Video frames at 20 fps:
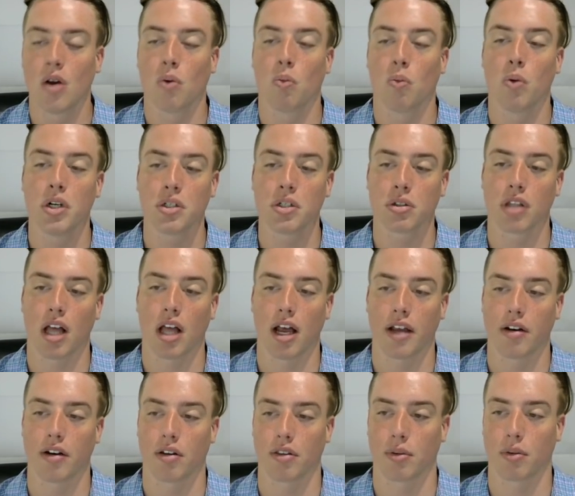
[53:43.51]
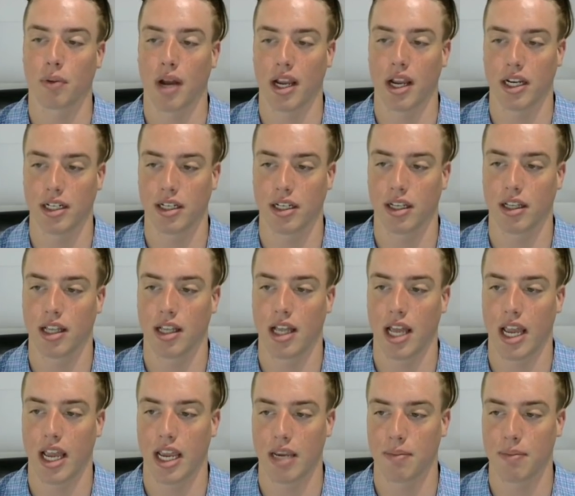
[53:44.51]
Which line on the right,
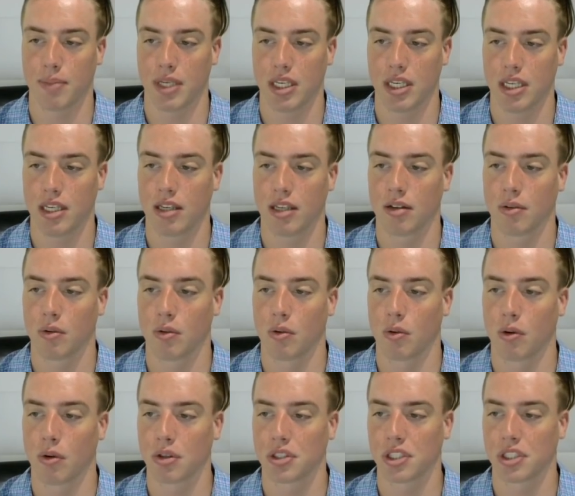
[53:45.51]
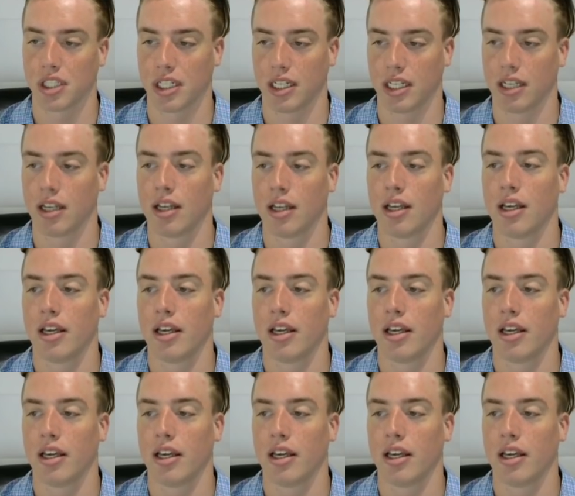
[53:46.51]
A, B, or C,